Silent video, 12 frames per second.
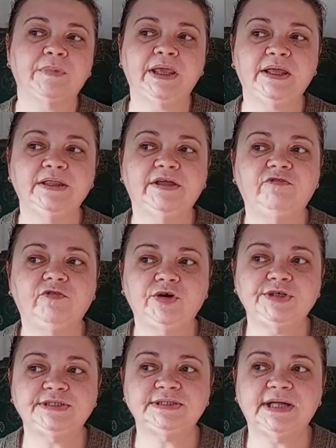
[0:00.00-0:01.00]
in the
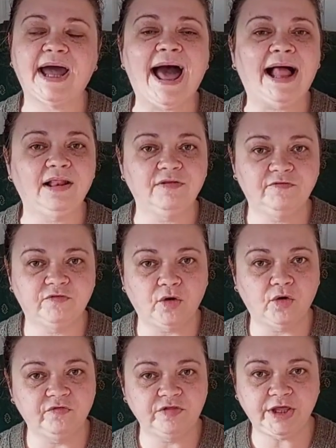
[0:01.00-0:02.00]
first half
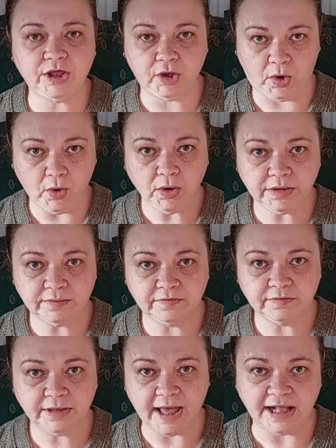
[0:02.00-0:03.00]
of the yoke,
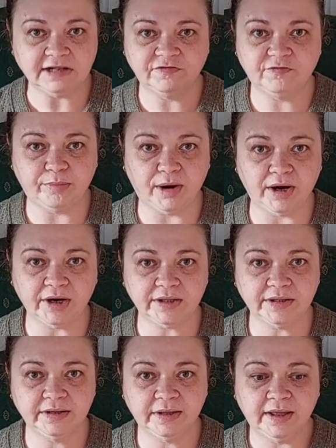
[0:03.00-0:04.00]
half part.
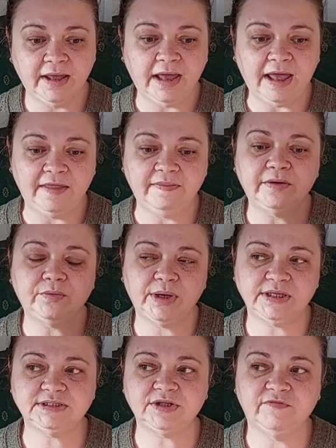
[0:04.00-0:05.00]
And the
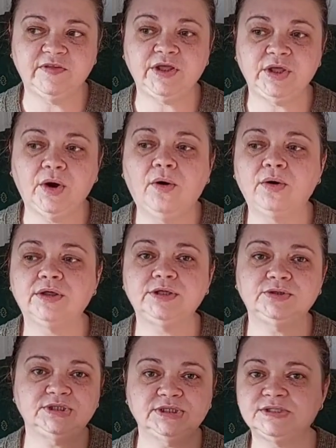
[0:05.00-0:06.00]
rest of the yoke,
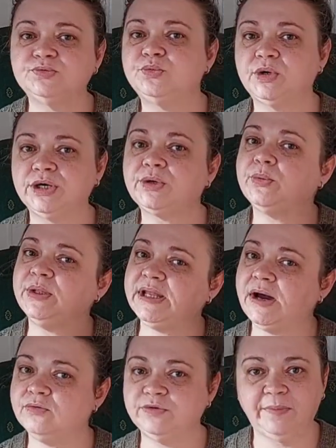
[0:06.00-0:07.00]
you just work
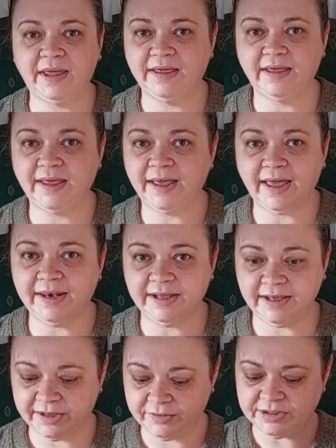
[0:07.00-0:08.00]
without making
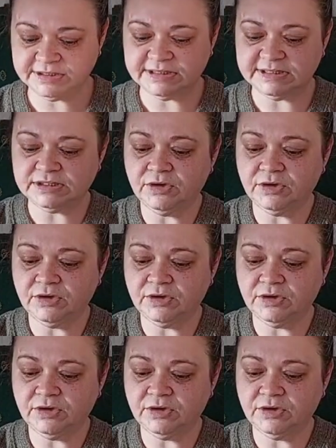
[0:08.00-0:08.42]
any increases.